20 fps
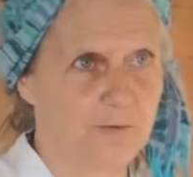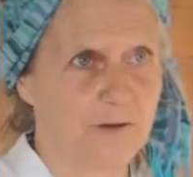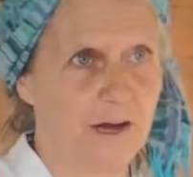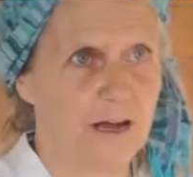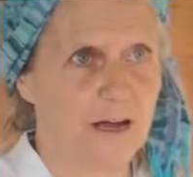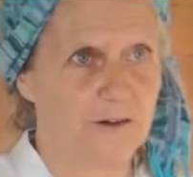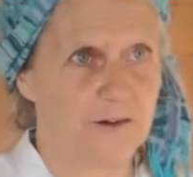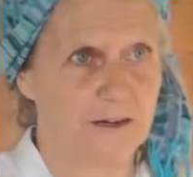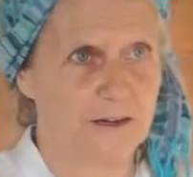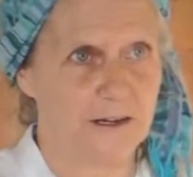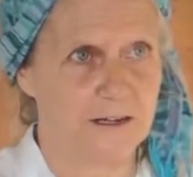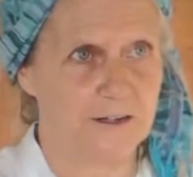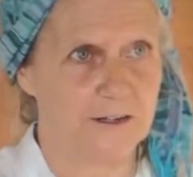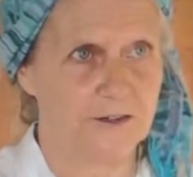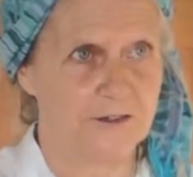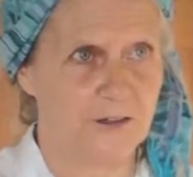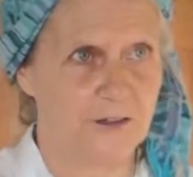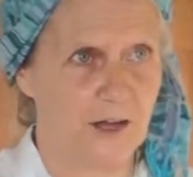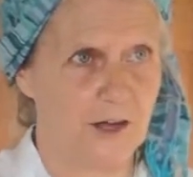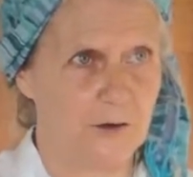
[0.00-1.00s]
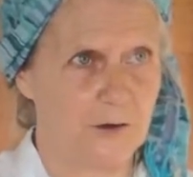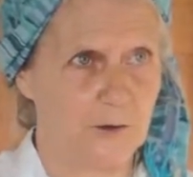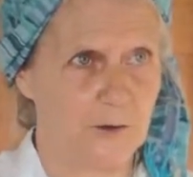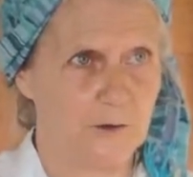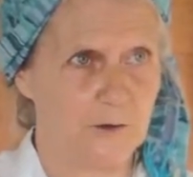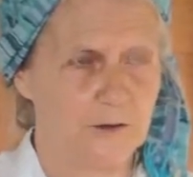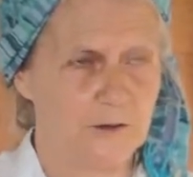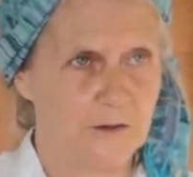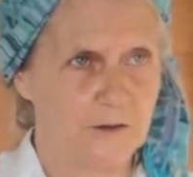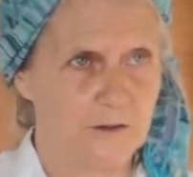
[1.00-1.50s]
around her in a
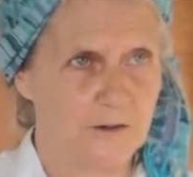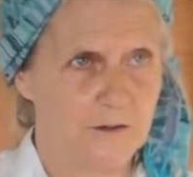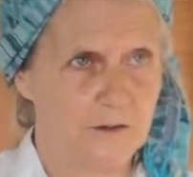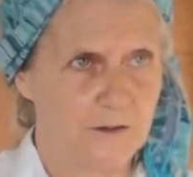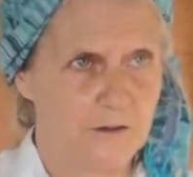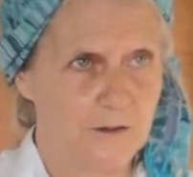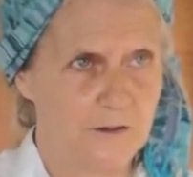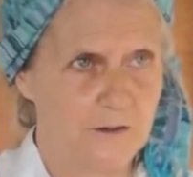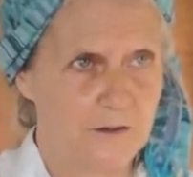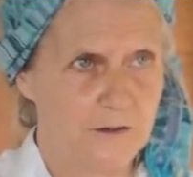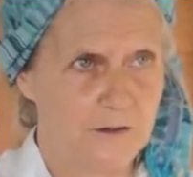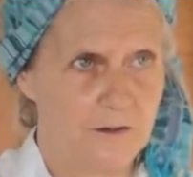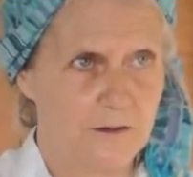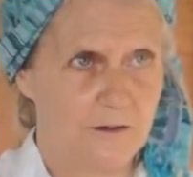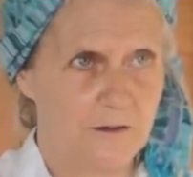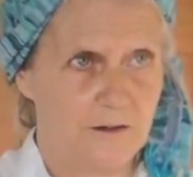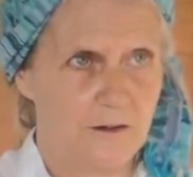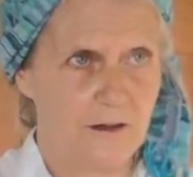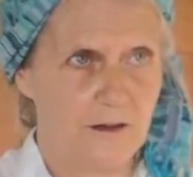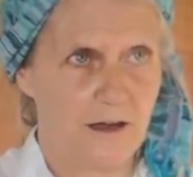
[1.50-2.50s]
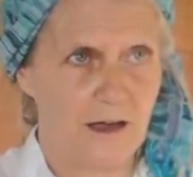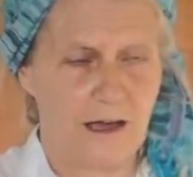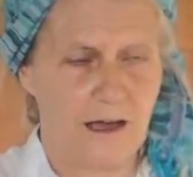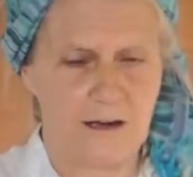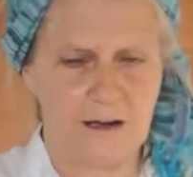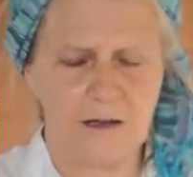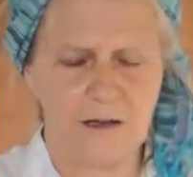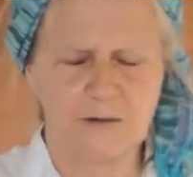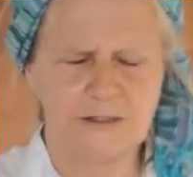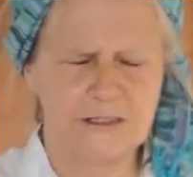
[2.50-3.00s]
circle.
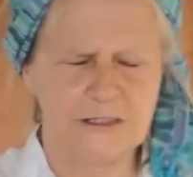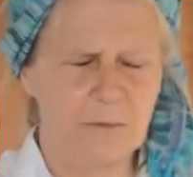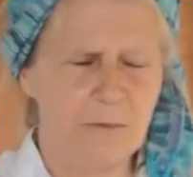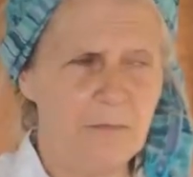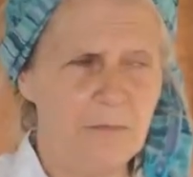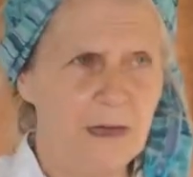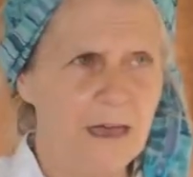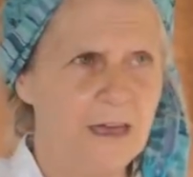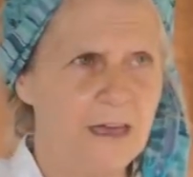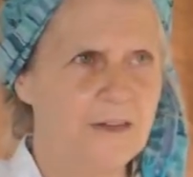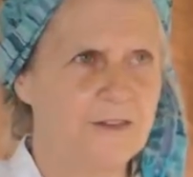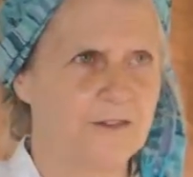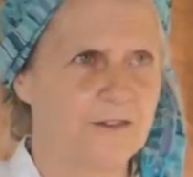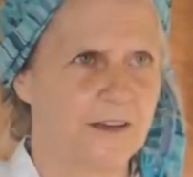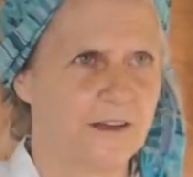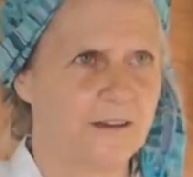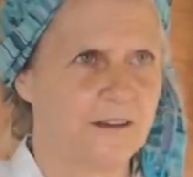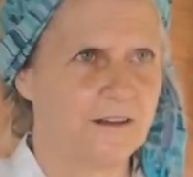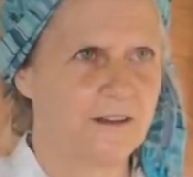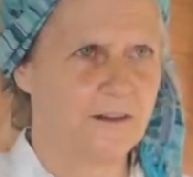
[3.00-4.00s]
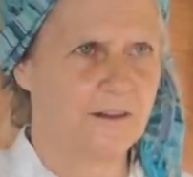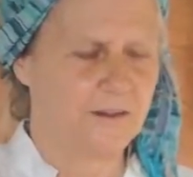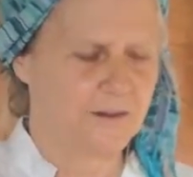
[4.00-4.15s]
And it was amazing.